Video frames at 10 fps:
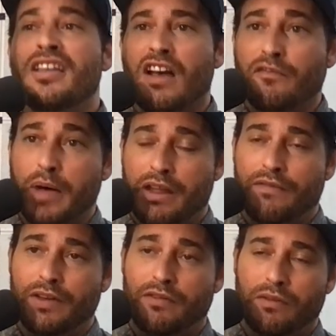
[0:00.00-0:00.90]
of
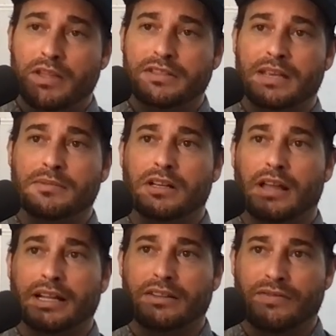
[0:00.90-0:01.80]
benefit from the team's
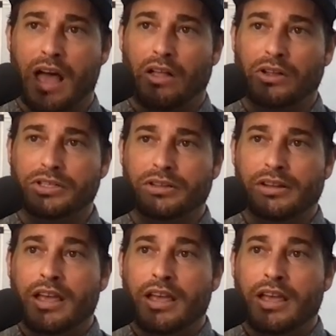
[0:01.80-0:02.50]
collective knowledge.